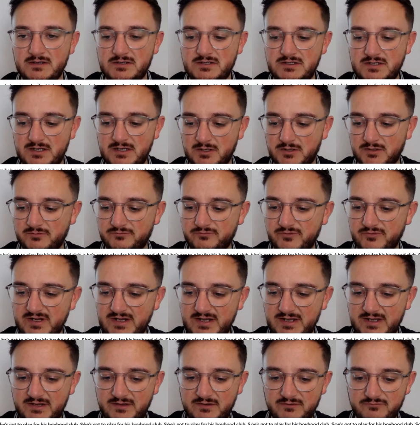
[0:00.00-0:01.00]
You know,
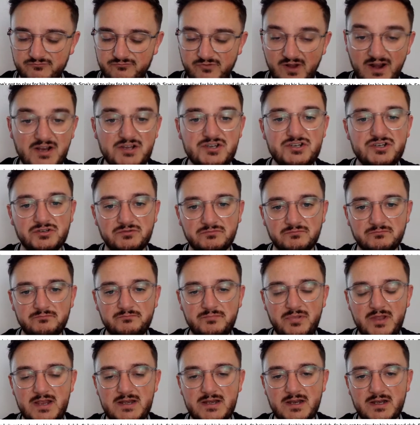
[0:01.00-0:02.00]
really relishing
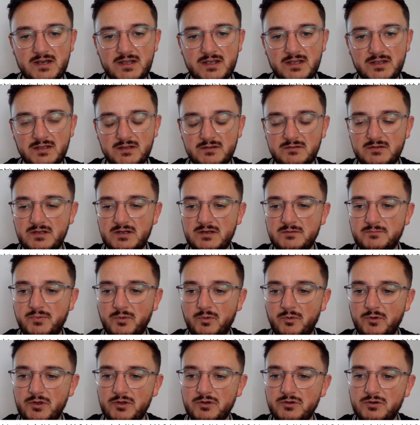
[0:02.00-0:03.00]
being in a
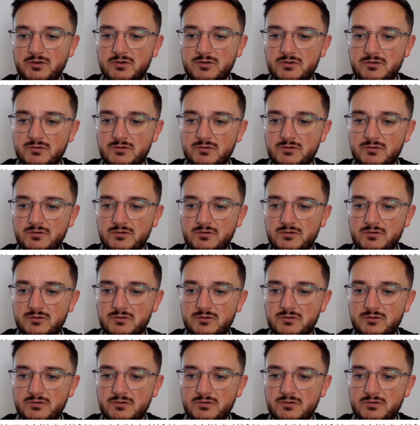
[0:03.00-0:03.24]
boyhood